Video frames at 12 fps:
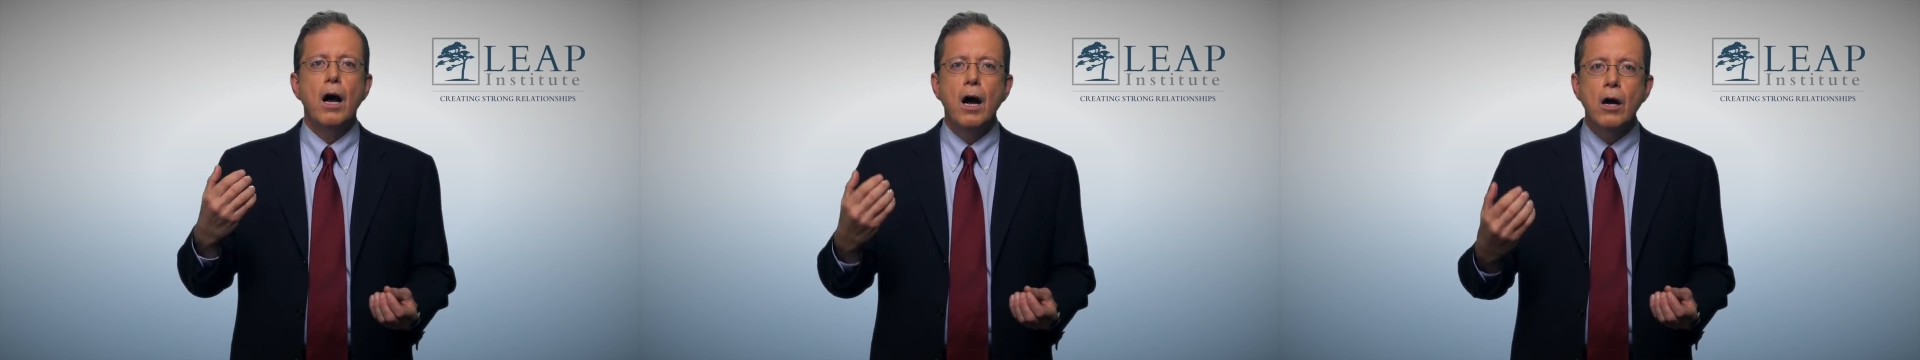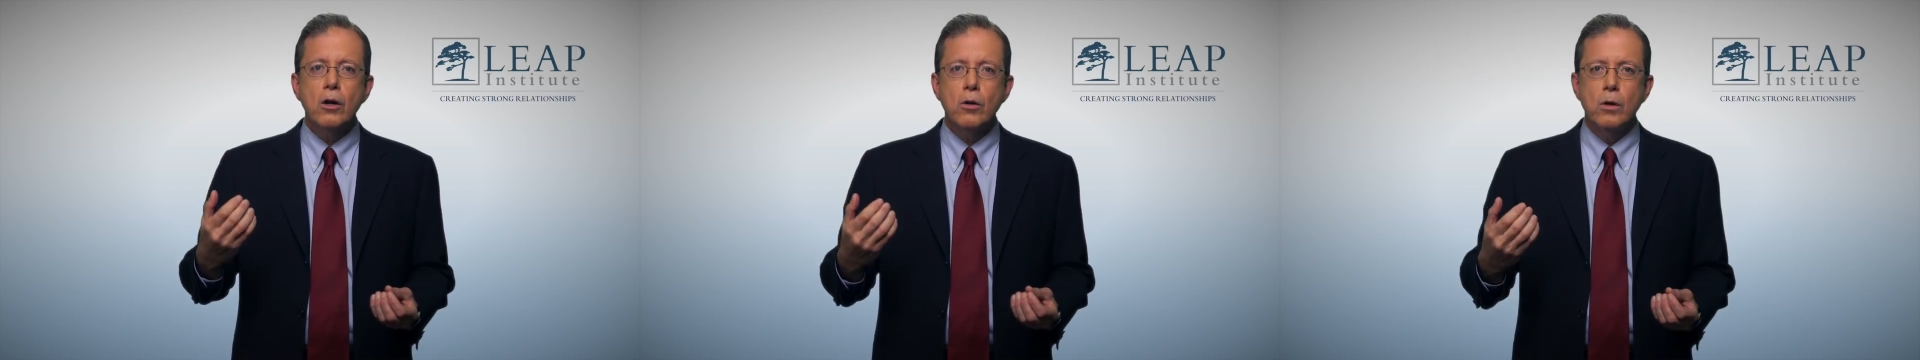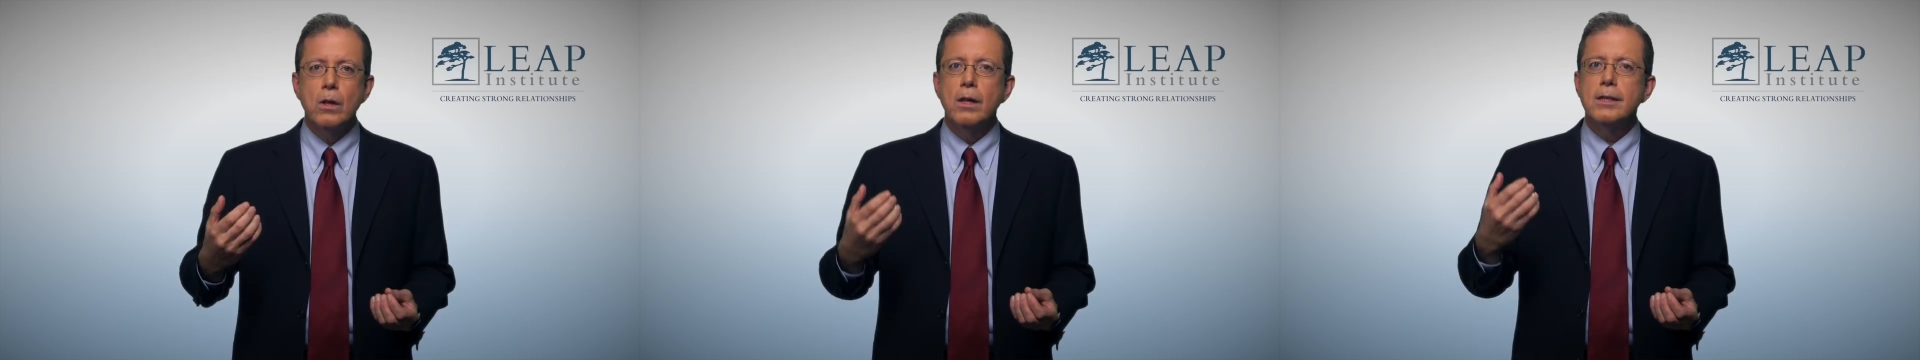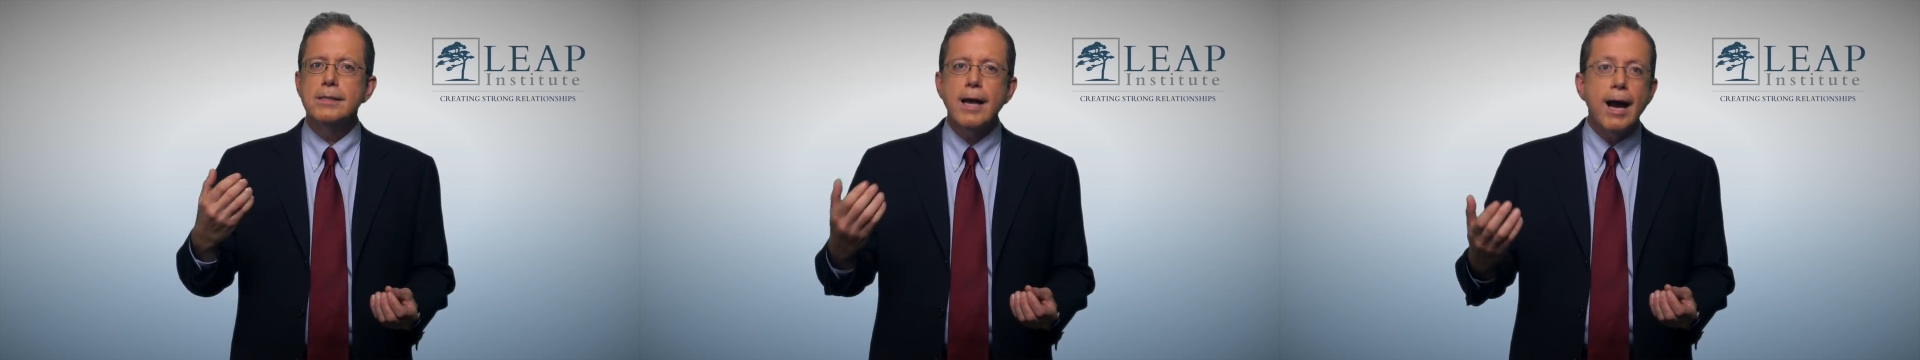uncle,
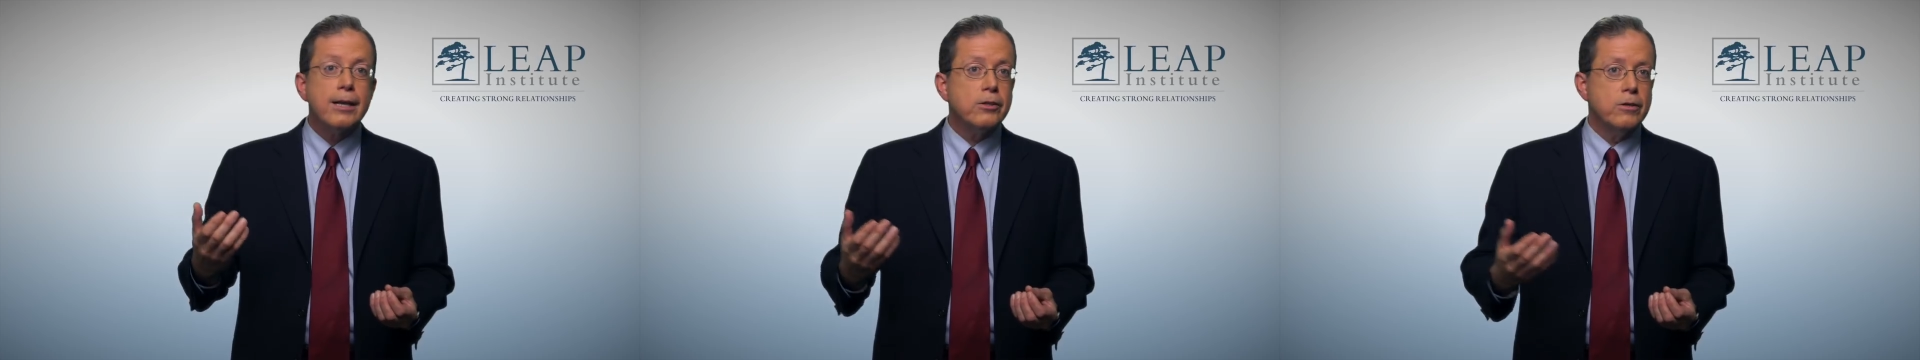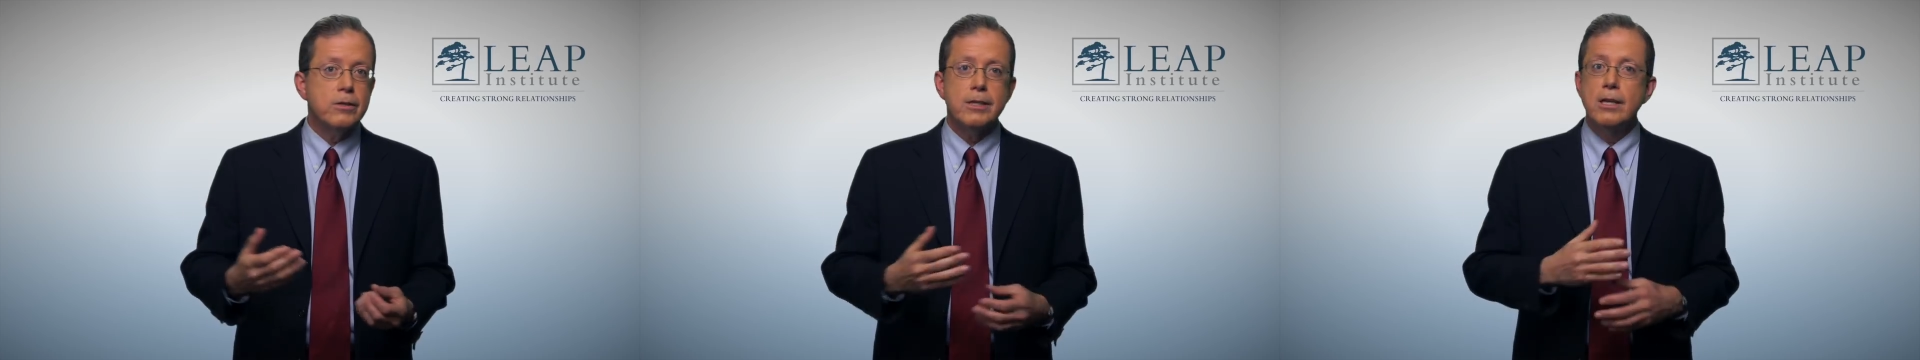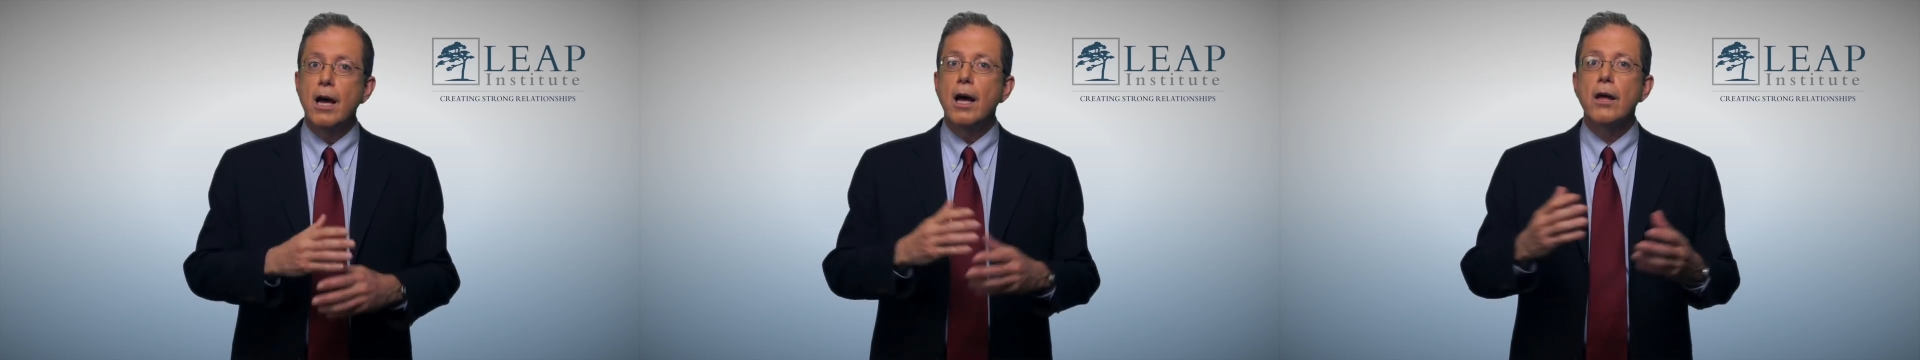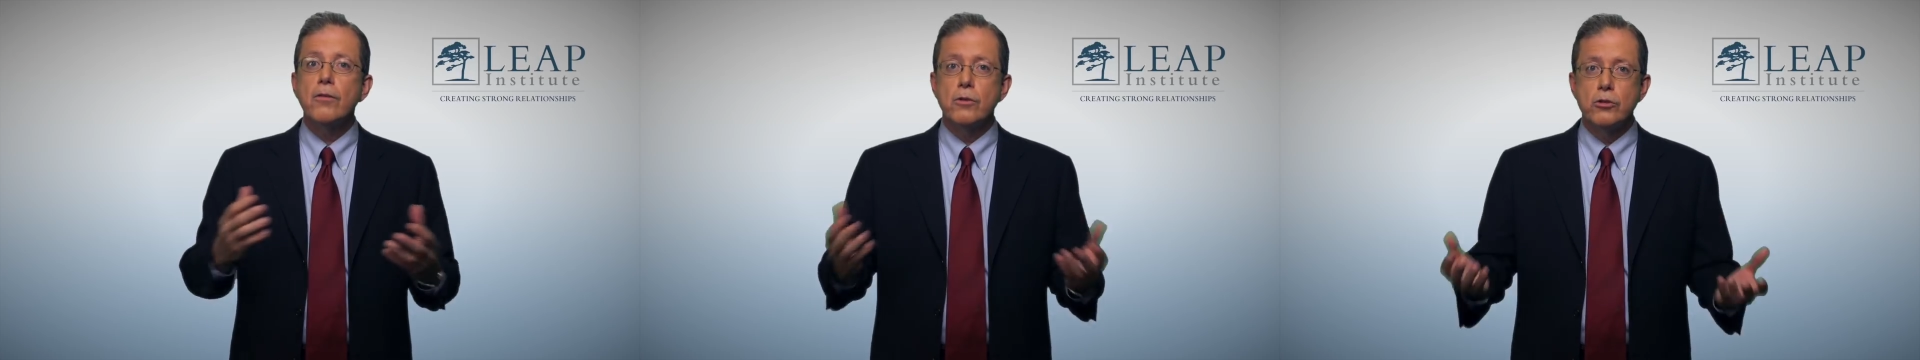doctors, and
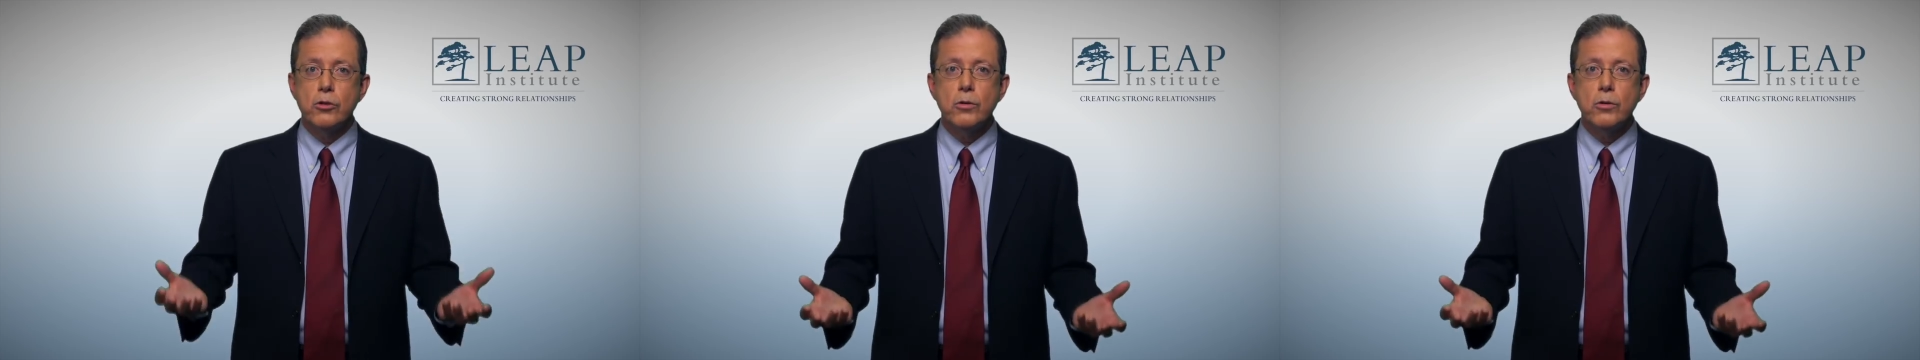others